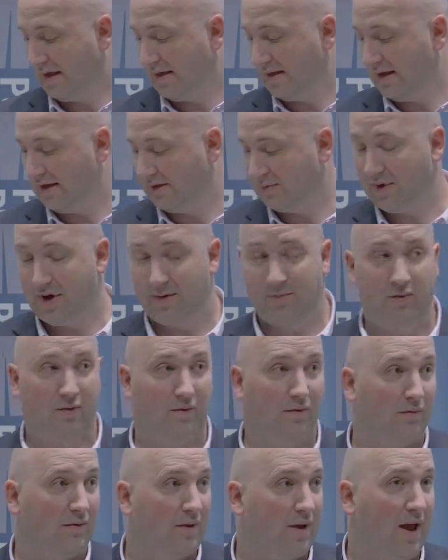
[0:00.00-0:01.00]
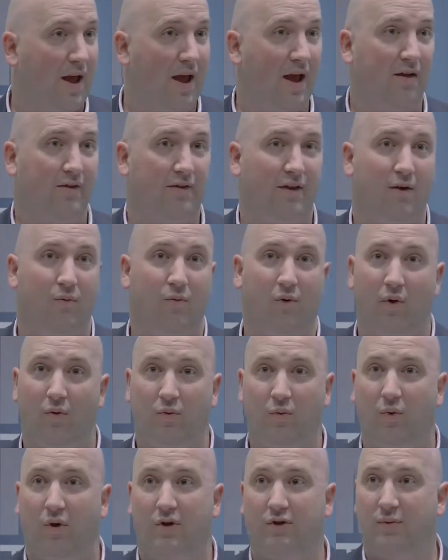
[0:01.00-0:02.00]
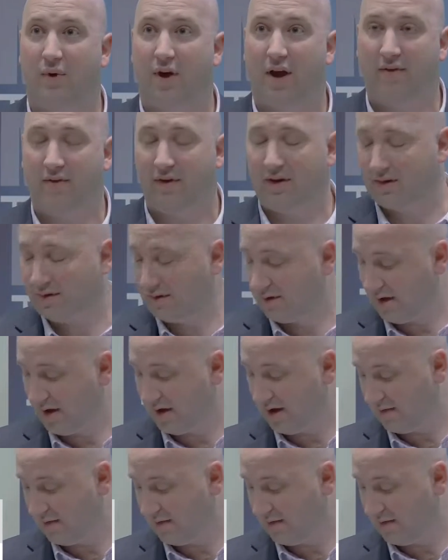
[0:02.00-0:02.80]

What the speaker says: these people out there whilst we're having